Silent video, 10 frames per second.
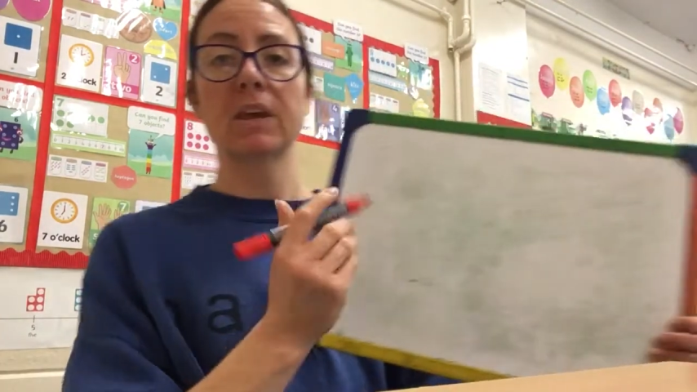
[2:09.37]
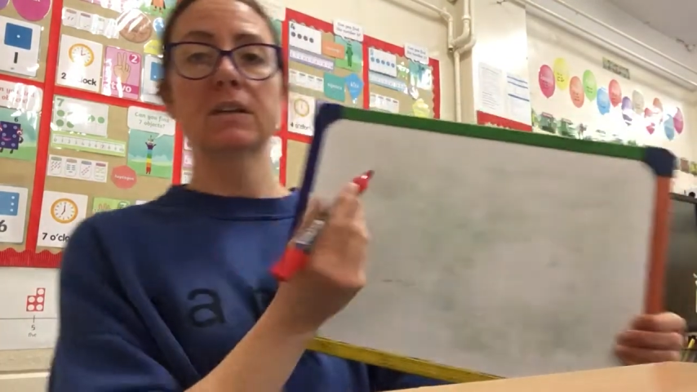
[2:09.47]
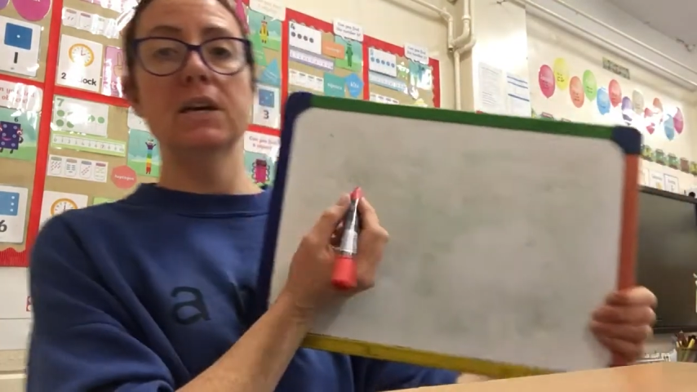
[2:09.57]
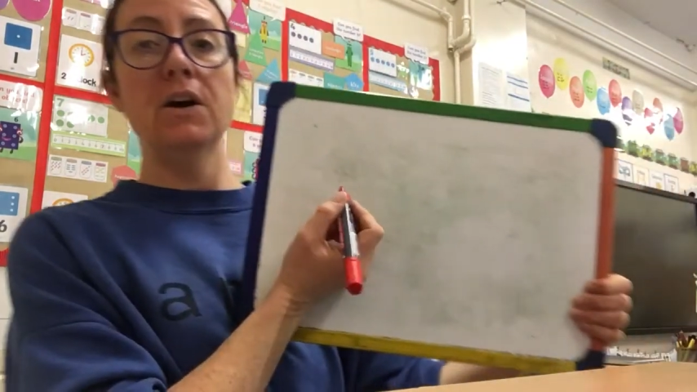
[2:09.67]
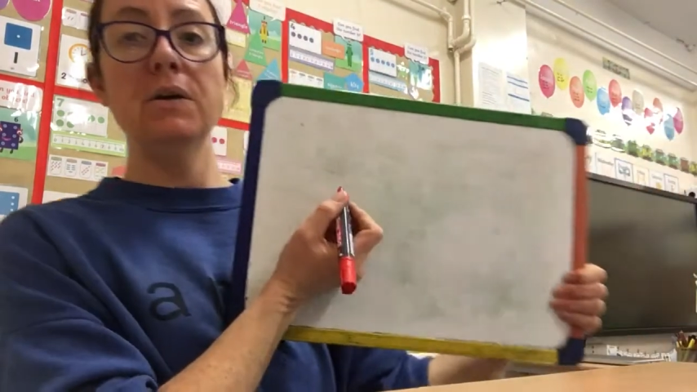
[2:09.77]

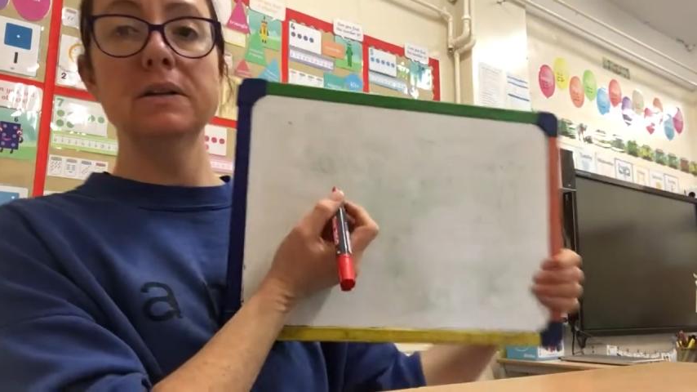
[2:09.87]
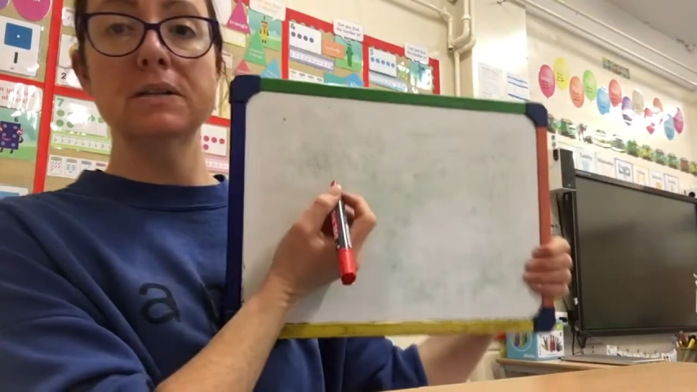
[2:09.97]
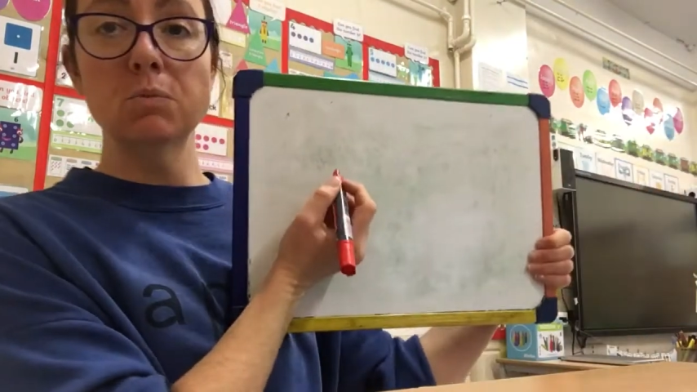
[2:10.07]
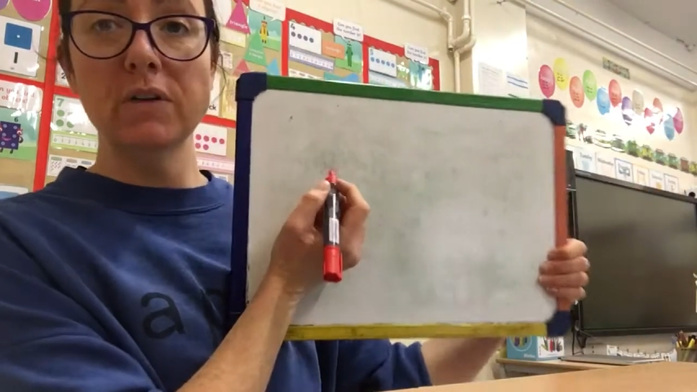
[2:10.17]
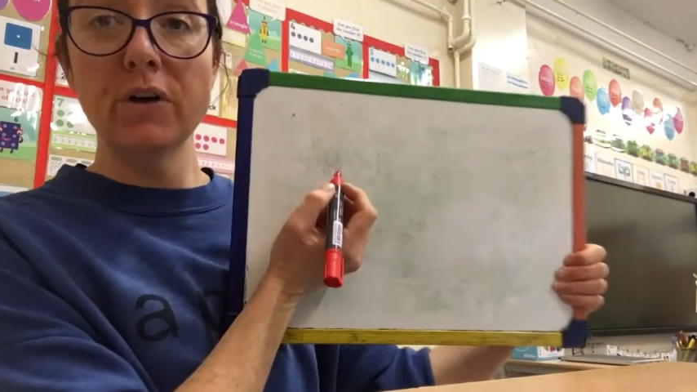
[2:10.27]
So it's
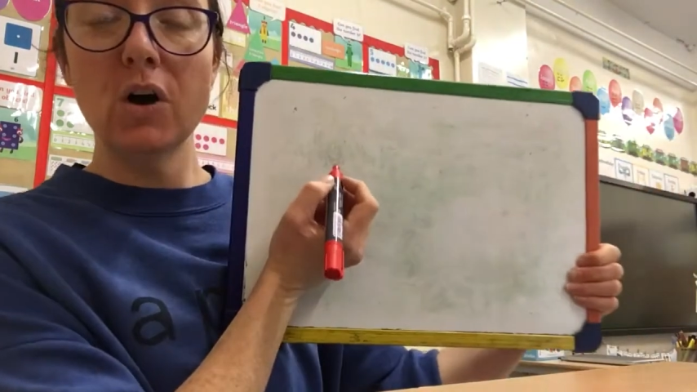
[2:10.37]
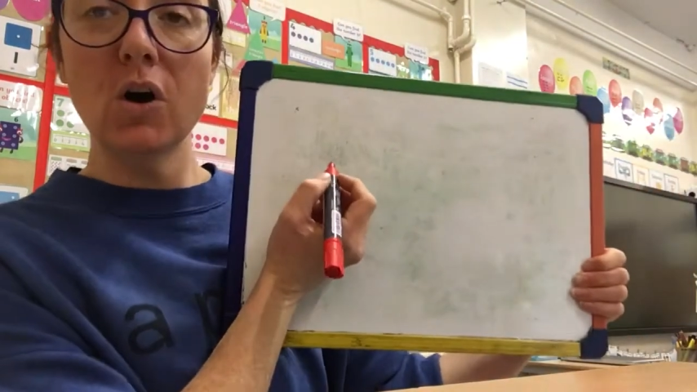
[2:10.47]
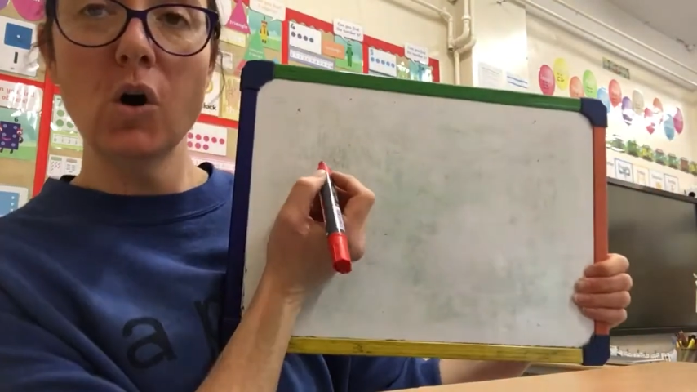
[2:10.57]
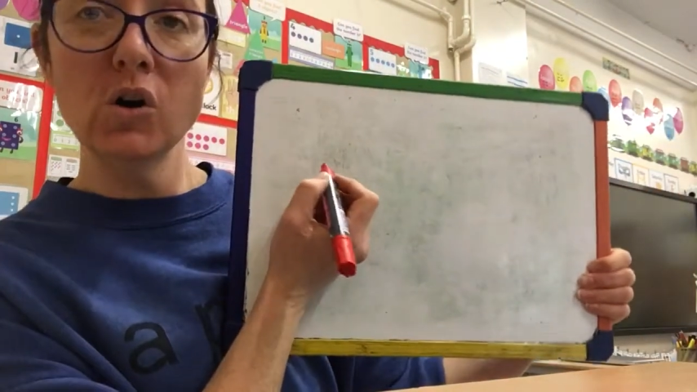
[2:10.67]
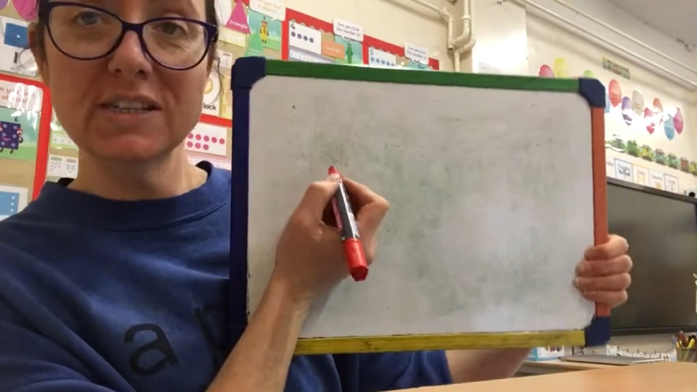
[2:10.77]
one of our
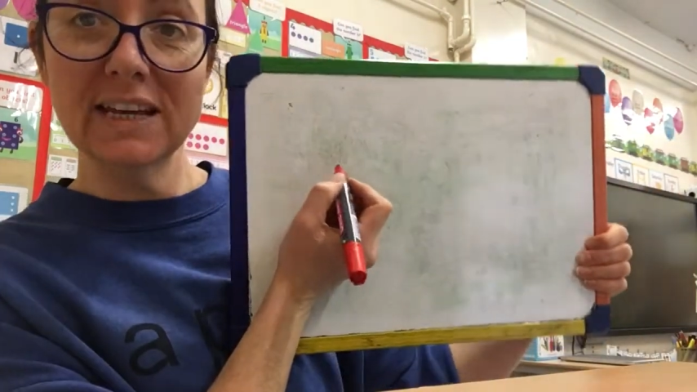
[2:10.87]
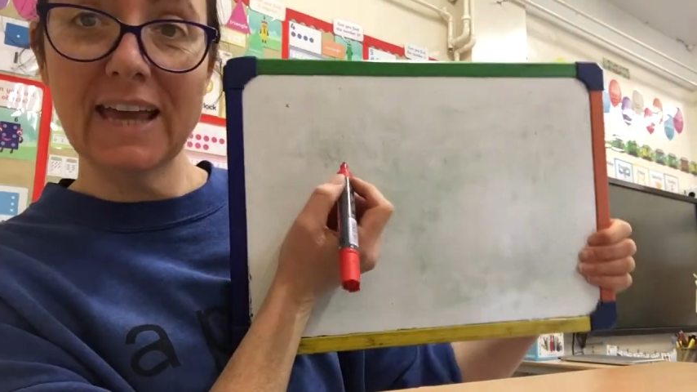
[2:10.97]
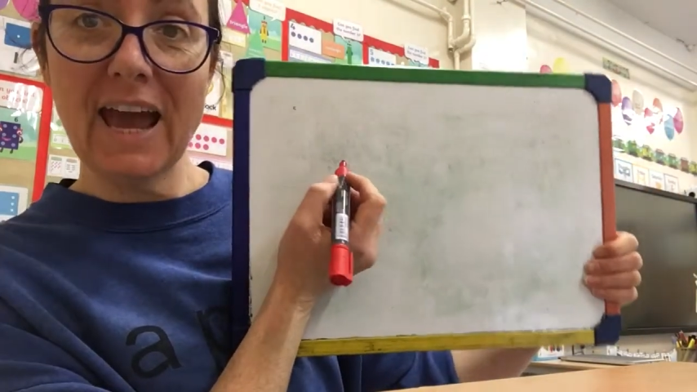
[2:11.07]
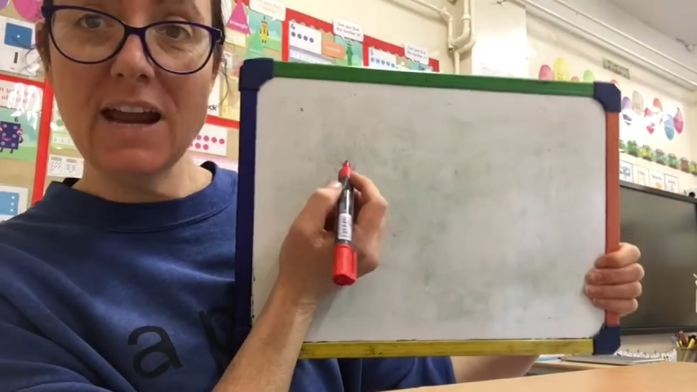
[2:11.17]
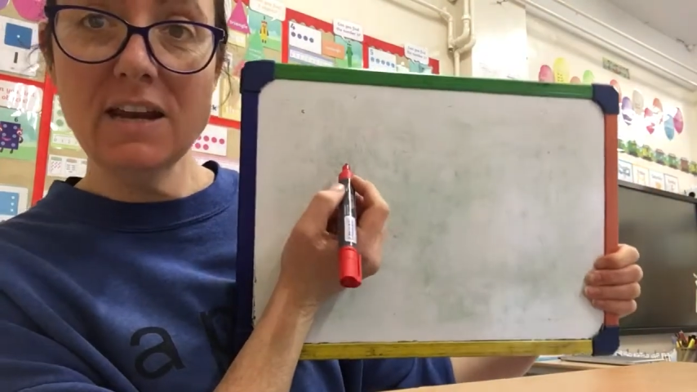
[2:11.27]
O's
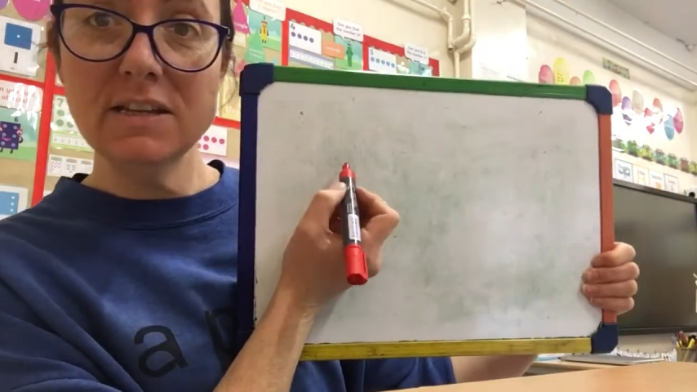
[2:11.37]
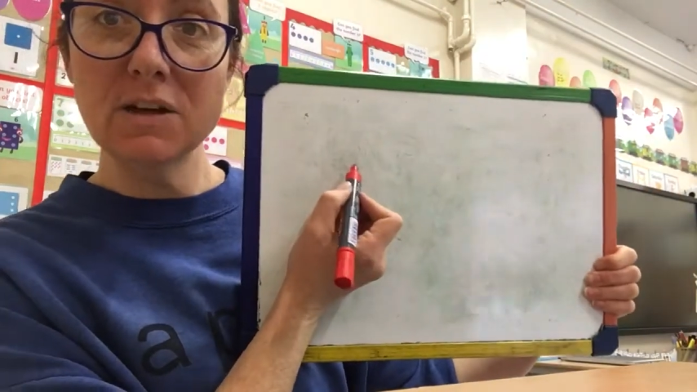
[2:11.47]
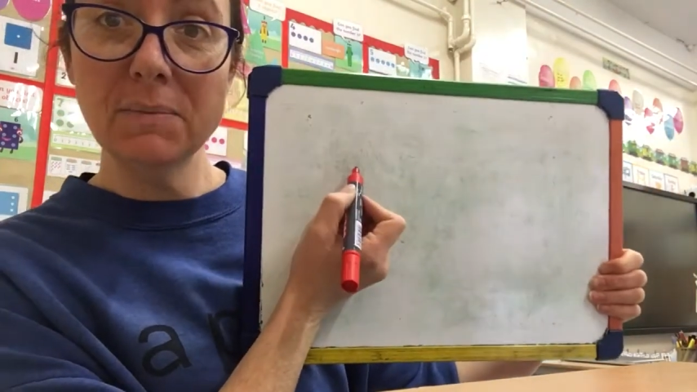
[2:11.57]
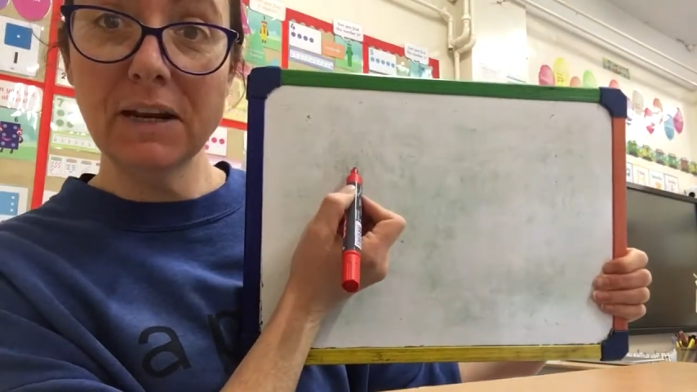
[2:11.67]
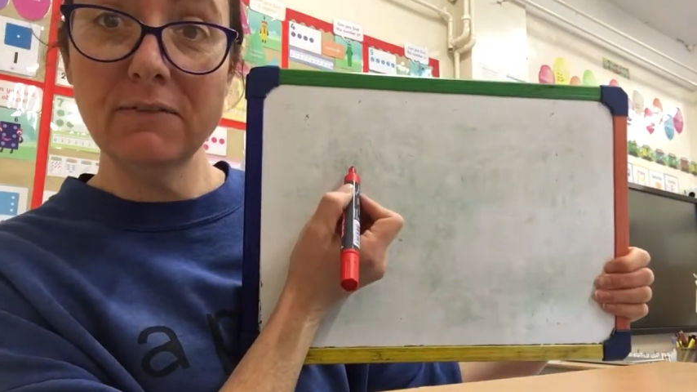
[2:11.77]
again. So
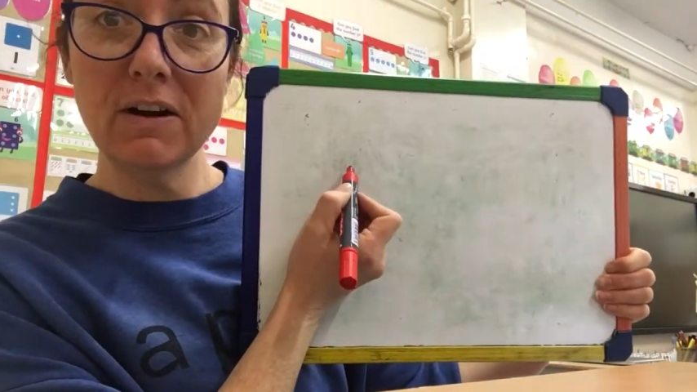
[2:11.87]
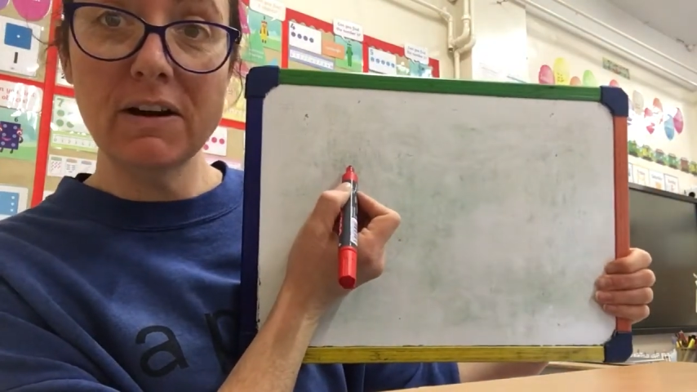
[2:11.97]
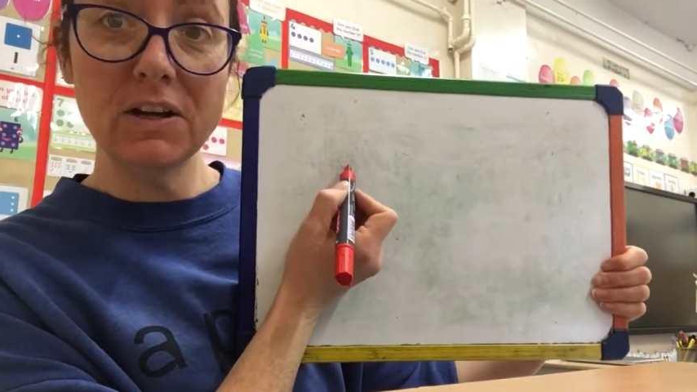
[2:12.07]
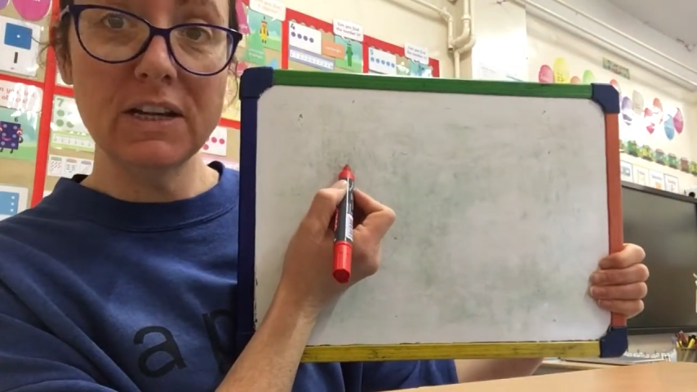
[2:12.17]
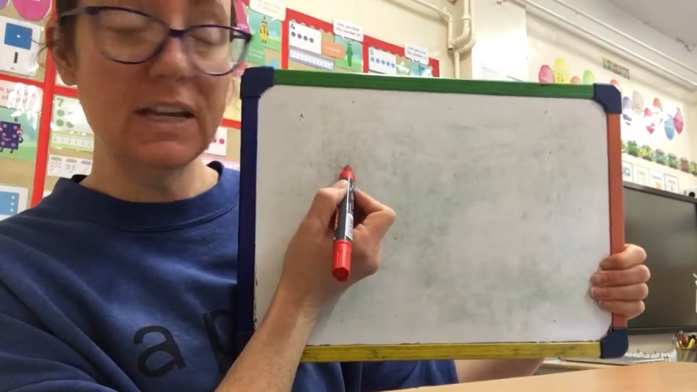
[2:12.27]
I'm getting very
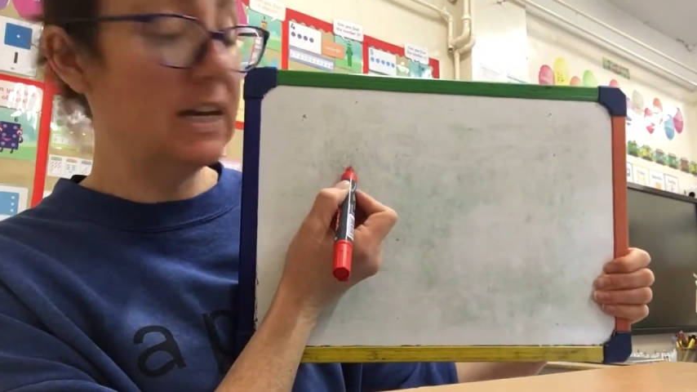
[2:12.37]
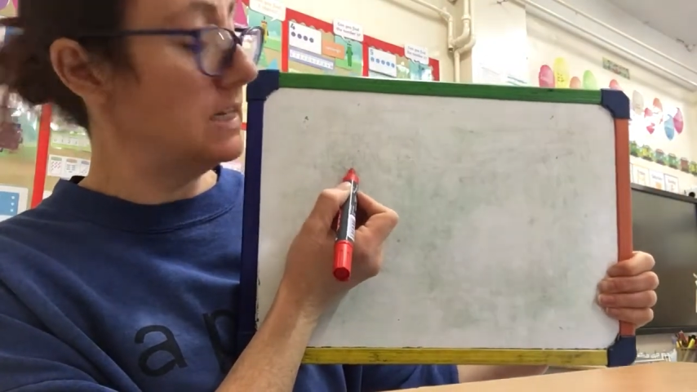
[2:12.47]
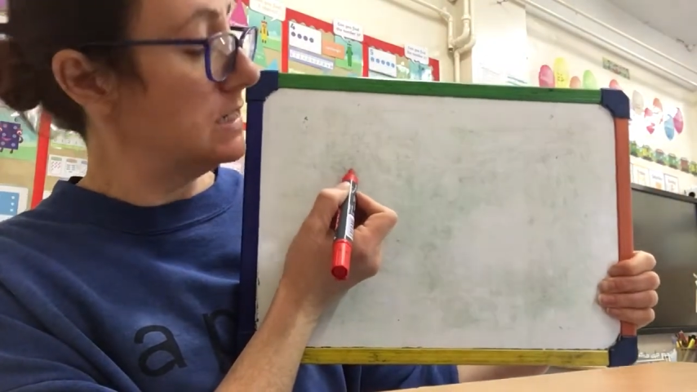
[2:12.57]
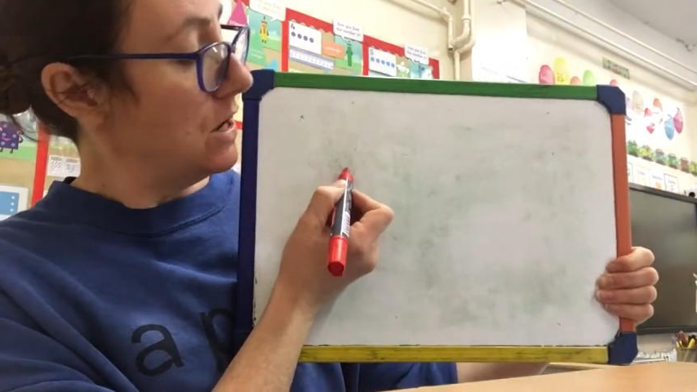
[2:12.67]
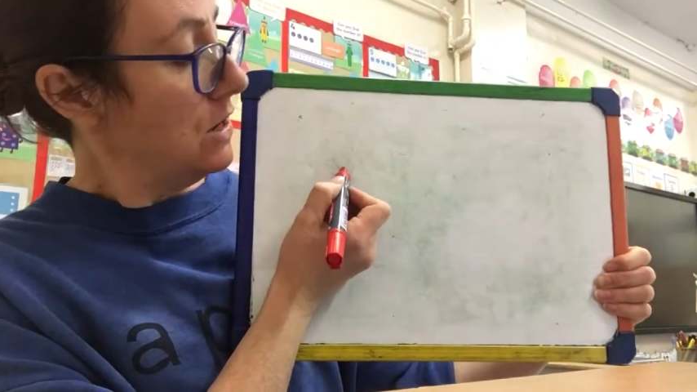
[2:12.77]
good at these.